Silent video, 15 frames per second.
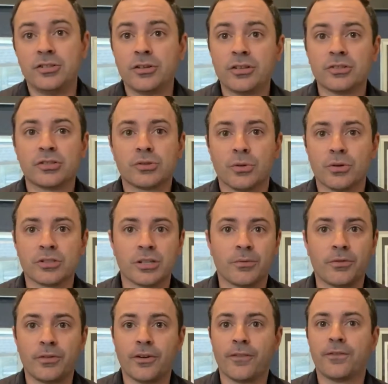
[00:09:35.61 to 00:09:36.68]
you can store some
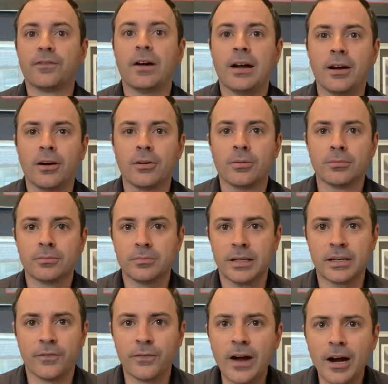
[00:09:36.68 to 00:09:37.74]
of your fire
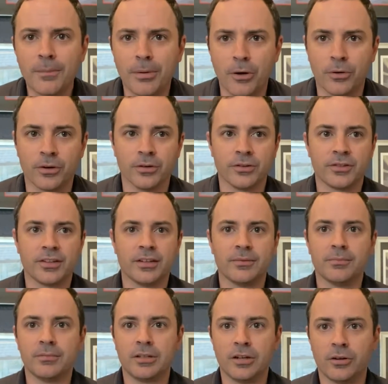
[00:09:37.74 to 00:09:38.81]
pokers
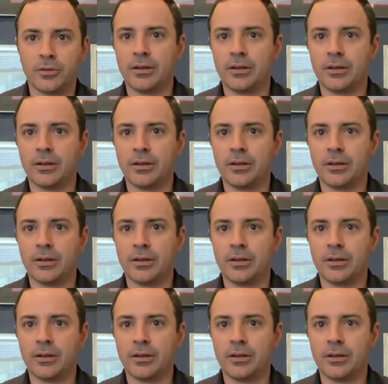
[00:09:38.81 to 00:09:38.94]
and